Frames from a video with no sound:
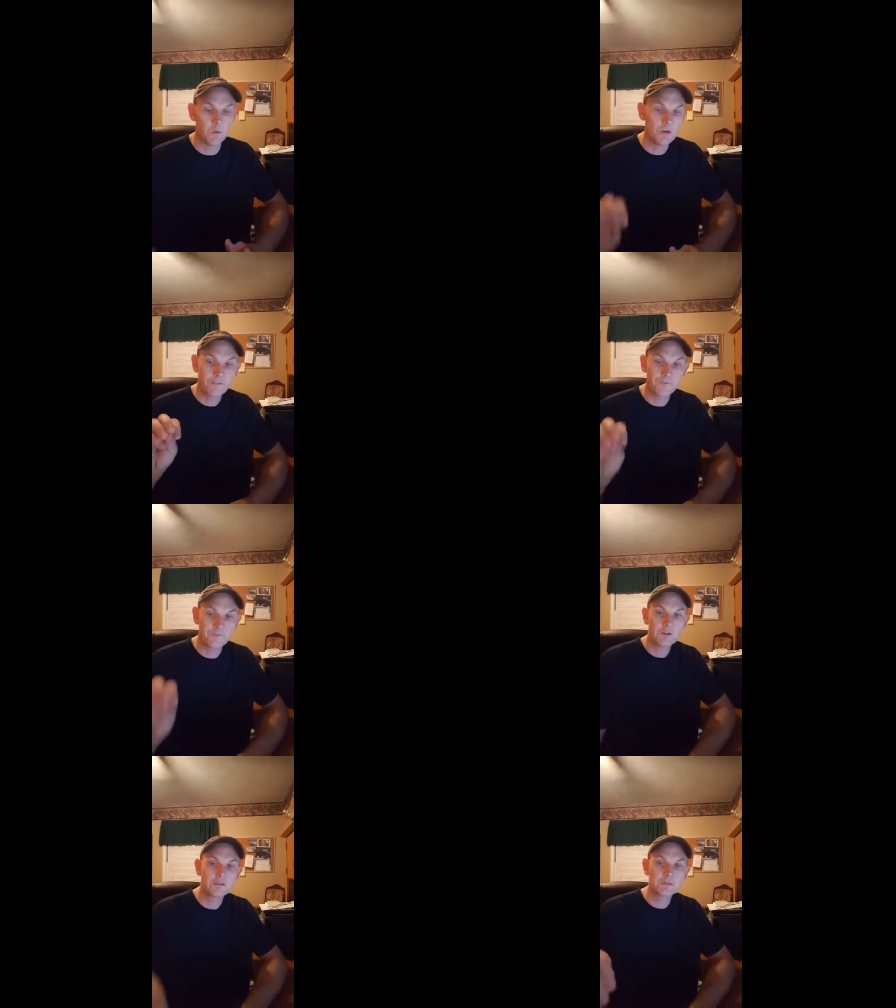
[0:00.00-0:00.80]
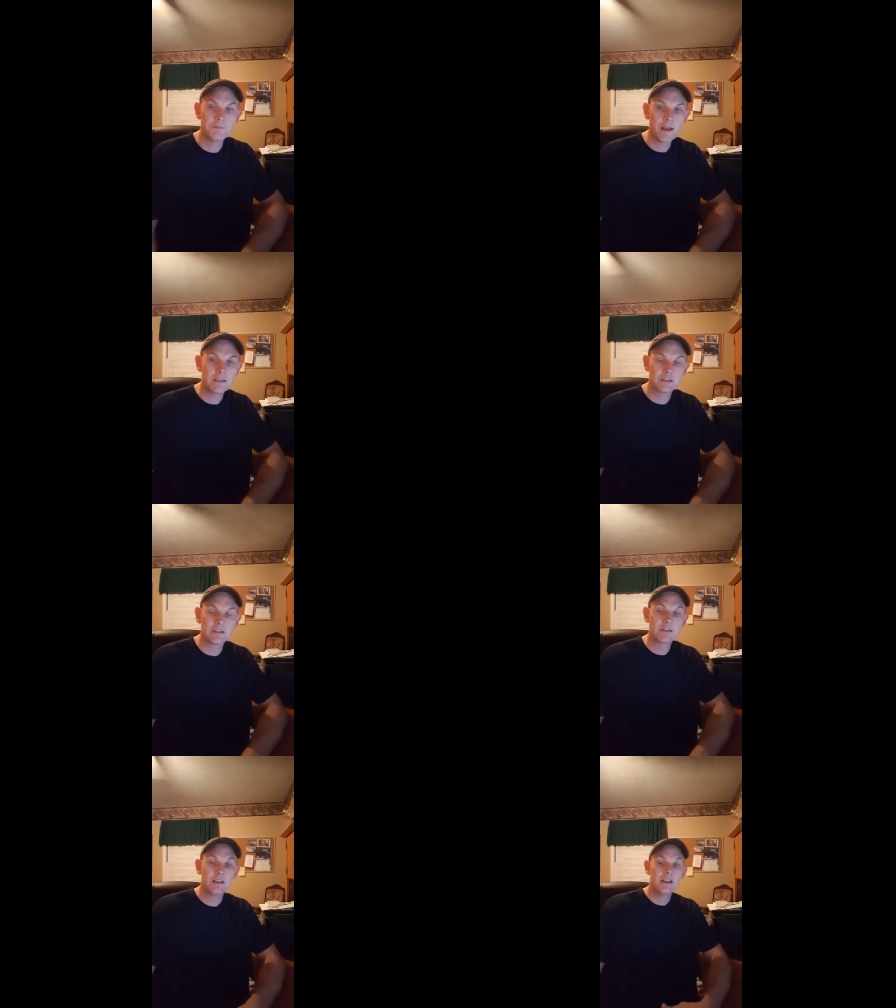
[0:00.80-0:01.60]
What's the first
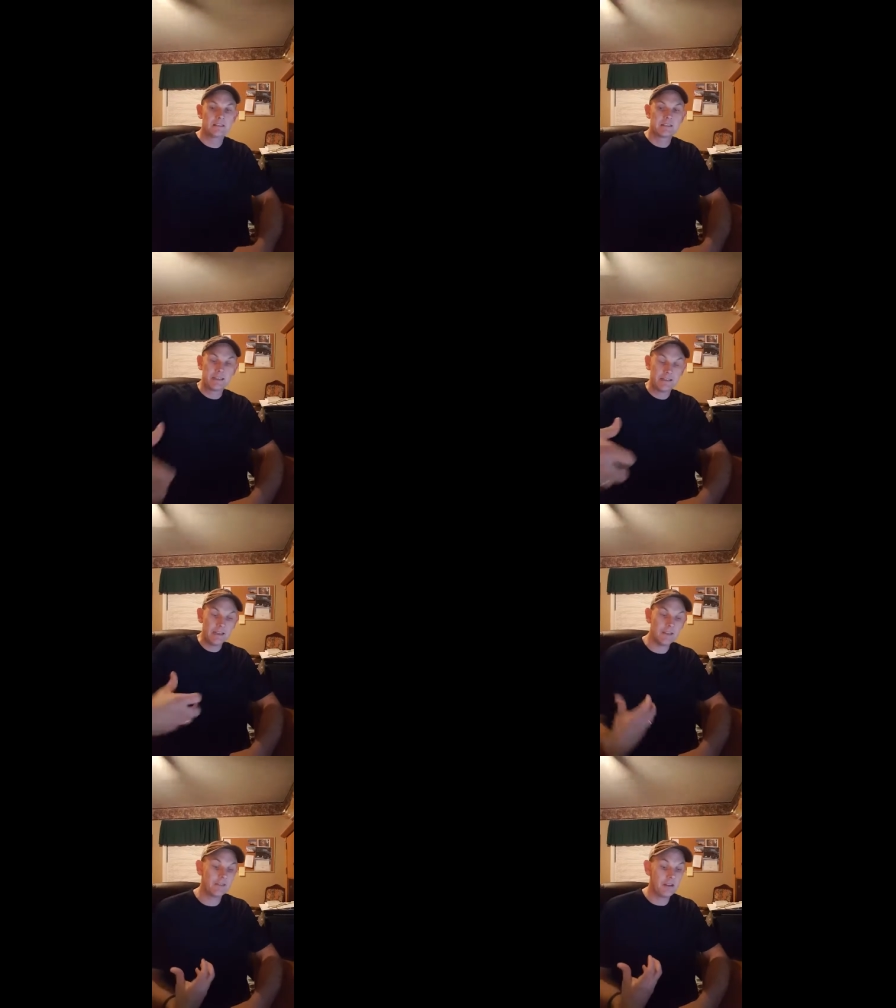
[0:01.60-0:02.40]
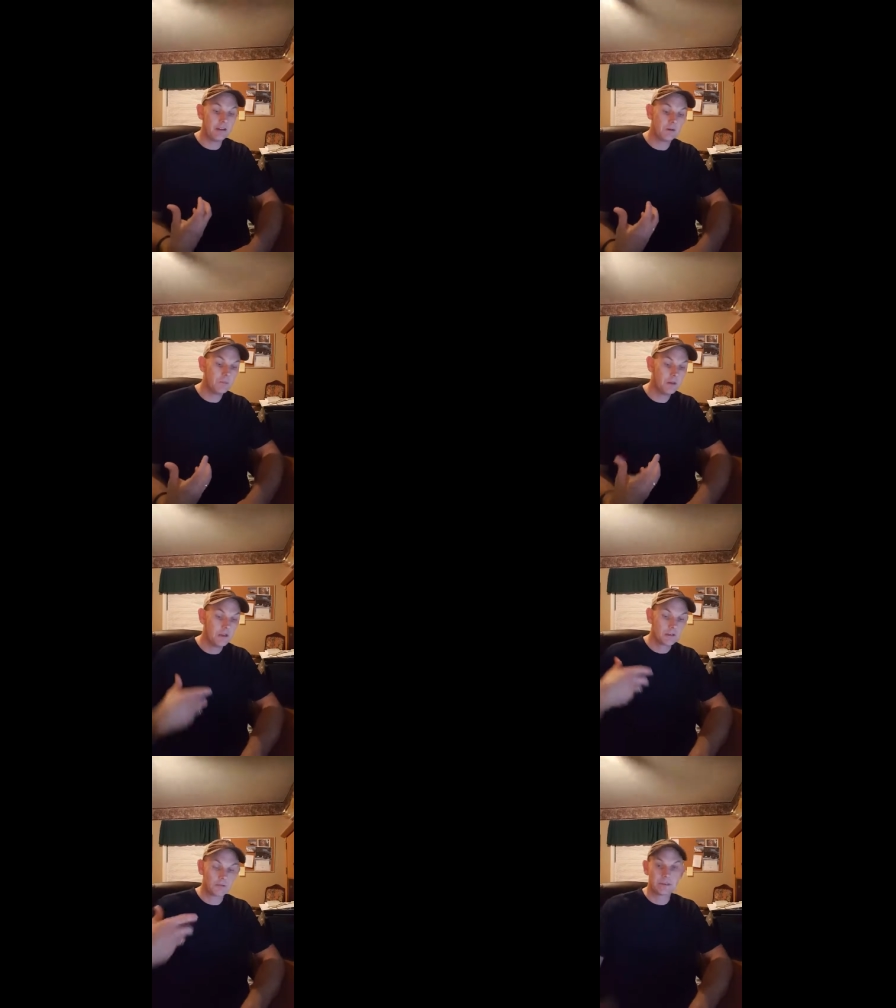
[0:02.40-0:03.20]
message to get them
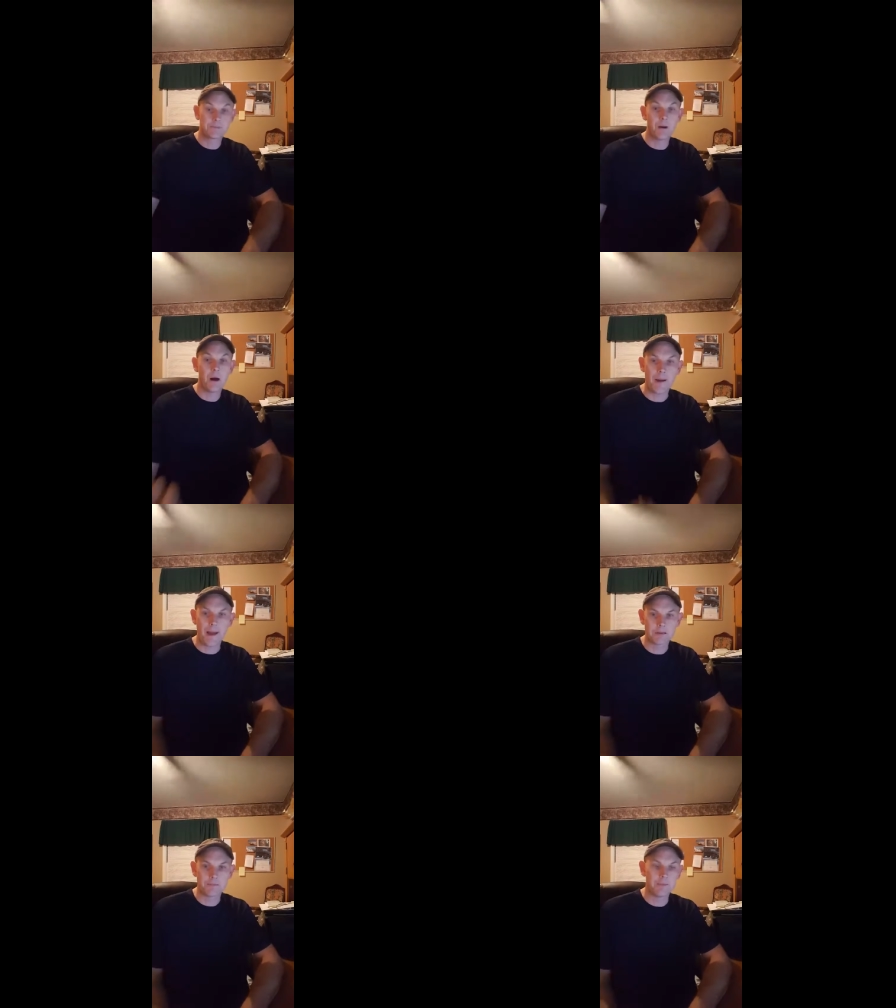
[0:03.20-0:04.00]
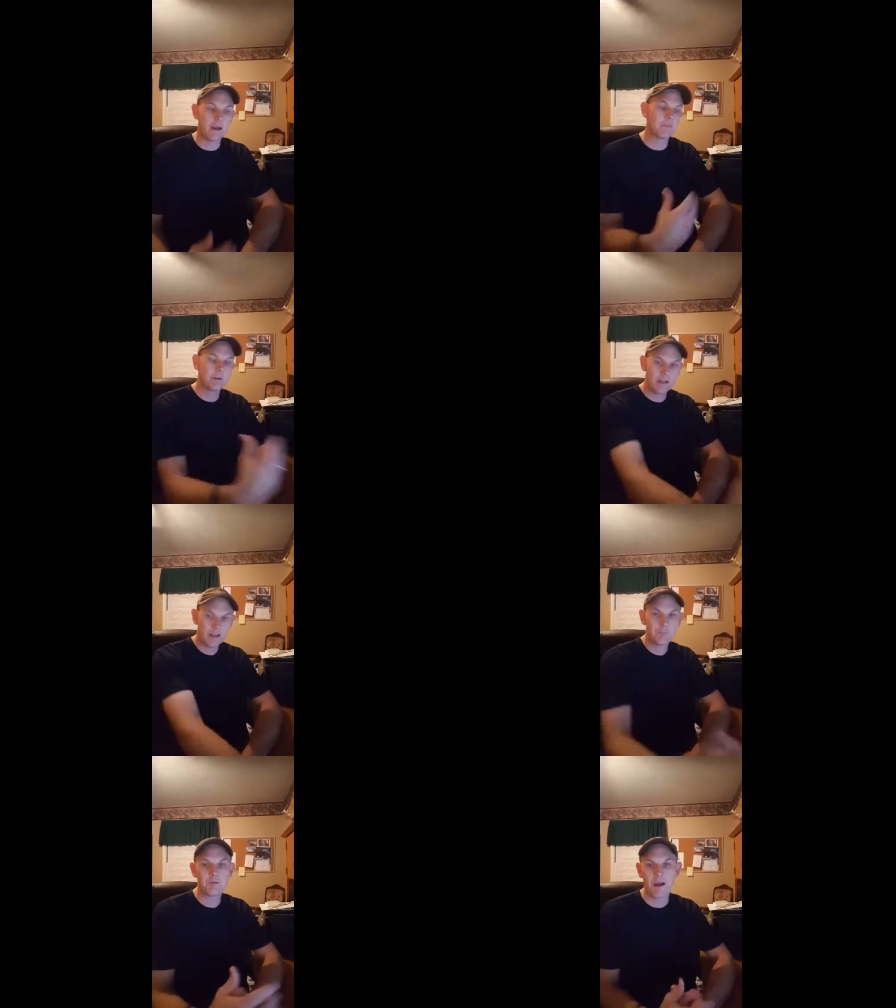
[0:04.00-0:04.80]
to respond back to me? I'm going to
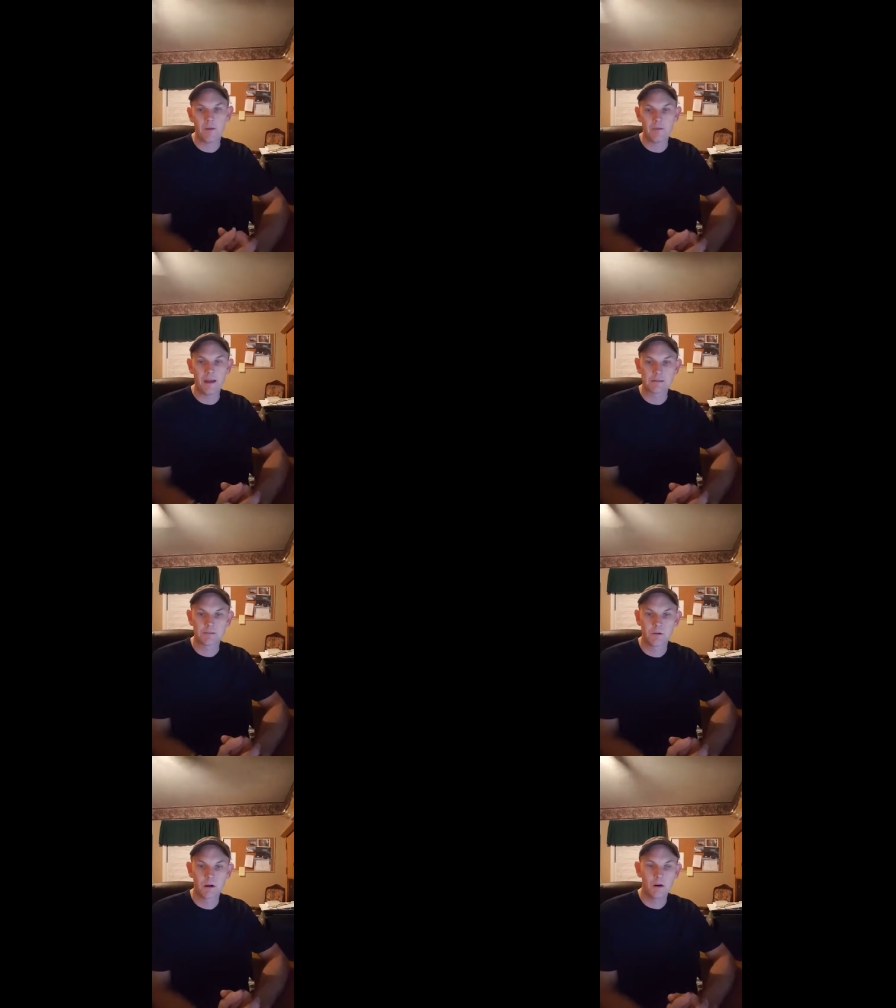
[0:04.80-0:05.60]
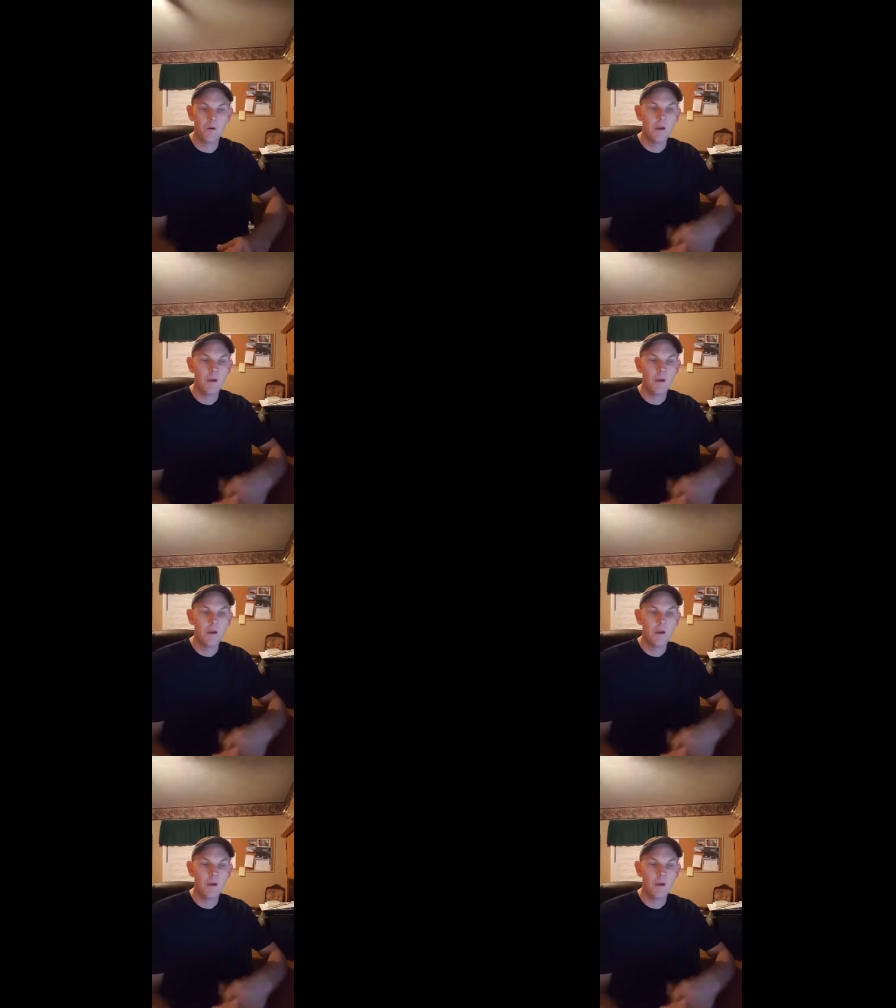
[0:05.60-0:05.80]
help you out with that tomorrow. I'm